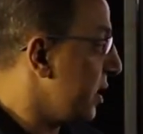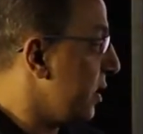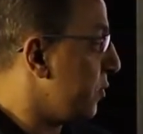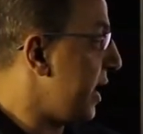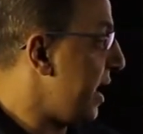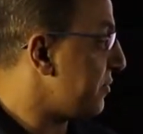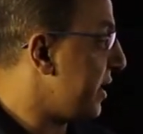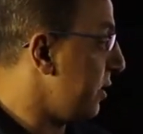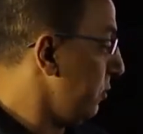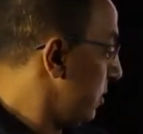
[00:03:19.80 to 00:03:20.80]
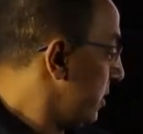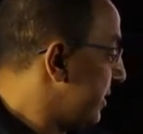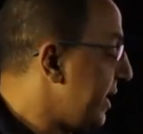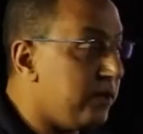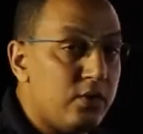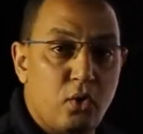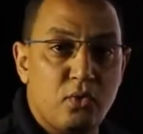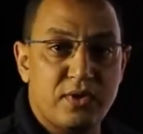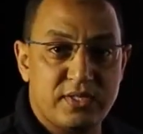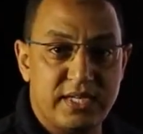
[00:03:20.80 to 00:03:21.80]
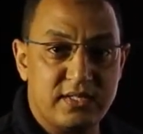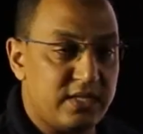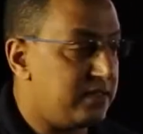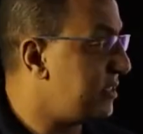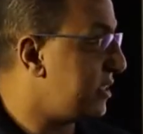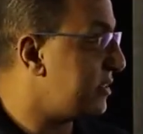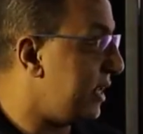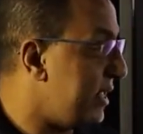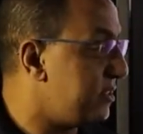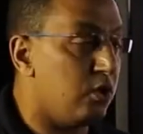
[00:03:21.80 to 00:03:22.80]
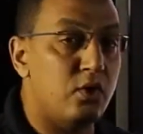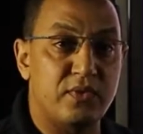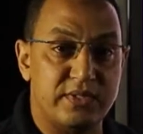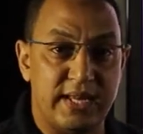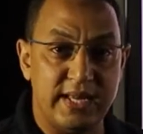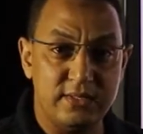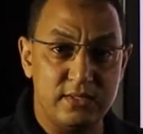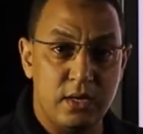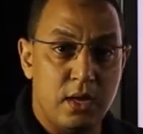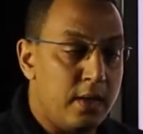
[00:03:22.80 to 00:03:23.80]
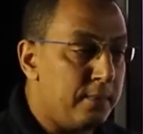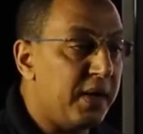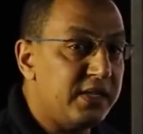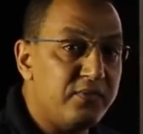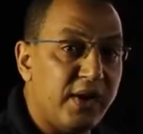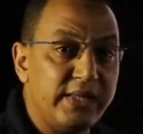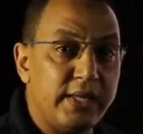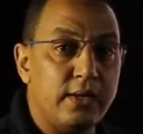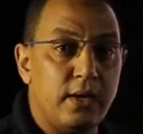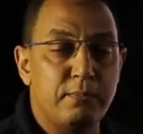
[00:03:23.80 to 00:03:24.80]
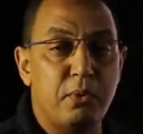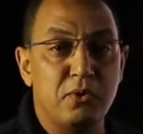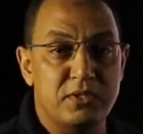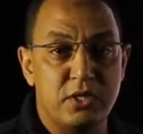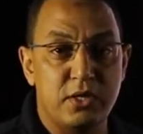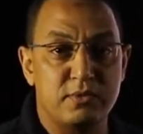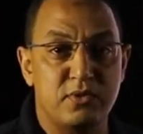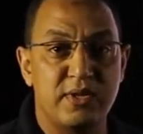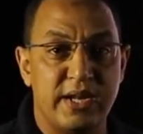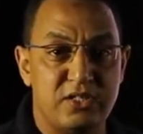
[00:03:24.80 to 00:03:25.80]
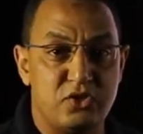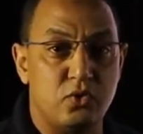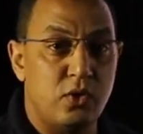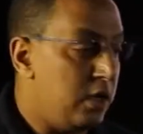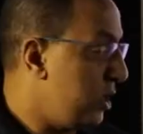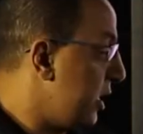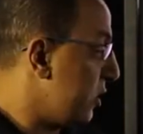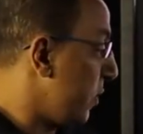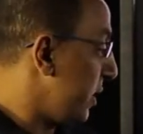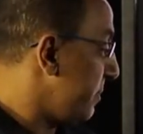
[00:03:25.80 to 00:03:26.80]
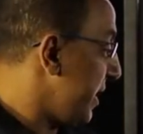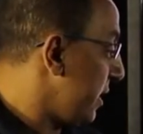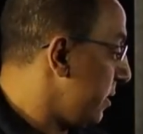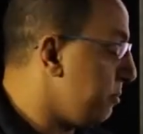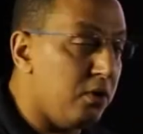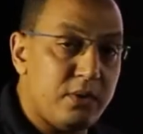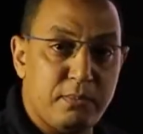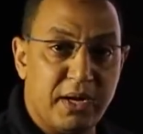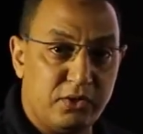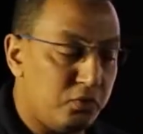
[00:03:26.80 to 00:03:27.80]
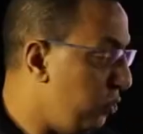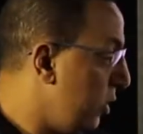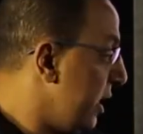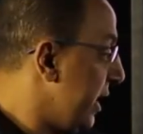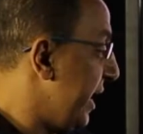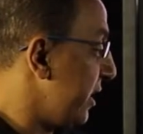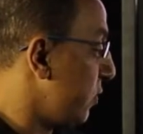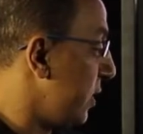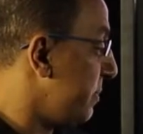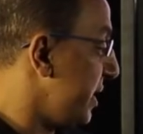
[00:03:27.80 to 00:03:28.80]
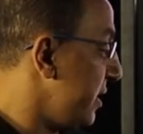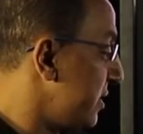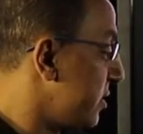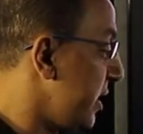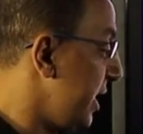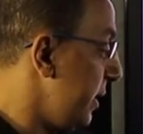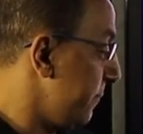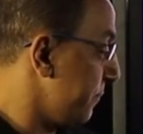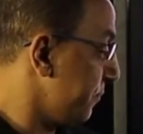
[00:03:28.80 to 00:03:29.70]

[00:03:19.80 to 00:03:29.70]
We have now 10 over 6. This is the length over the length. By dividing both terms of the ratio, it will be by 2. It will be 3